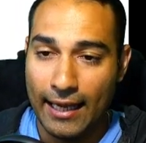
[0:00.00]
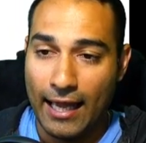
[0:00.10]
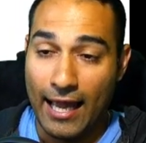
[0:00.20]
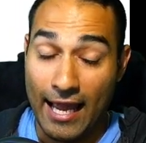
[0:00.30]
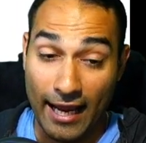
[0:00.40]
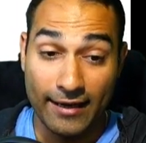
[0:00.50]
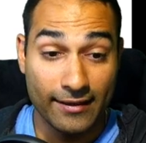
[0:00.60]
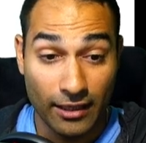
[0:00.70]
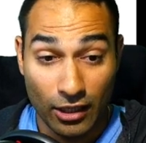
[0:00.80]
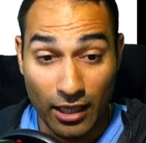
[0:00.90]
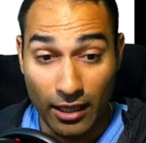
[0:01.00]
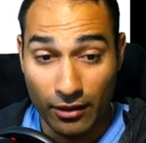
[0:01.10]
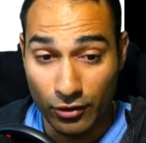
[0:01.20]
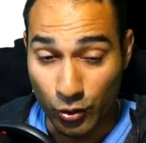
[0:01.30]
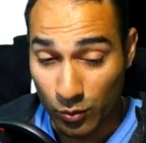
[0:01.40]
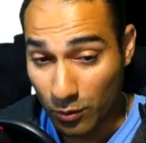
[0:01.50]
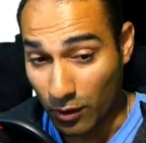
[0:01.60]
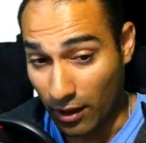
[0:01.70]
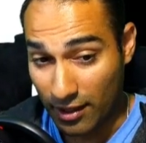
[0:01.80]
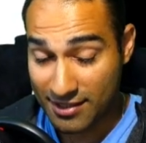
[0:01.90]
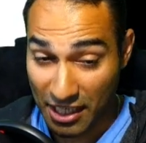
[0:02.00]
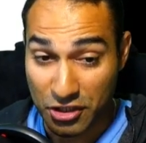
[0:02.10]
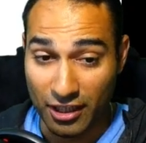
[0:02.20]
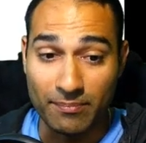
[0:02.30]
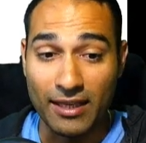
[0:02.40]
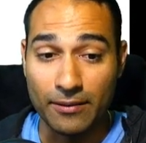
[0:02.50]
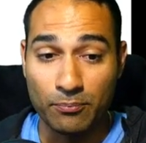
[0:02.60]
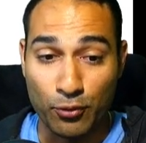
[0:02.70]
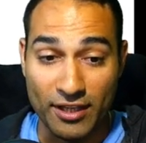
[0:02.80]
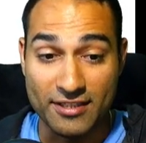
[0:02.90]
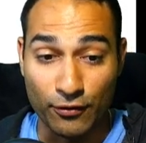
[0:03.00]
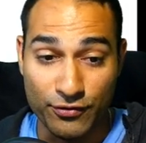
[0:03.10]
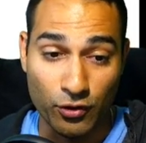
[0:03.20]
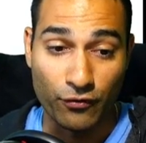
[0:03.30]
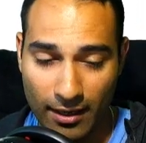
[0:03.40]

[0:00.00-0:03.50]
And you will essentially be pretty self-sovereign.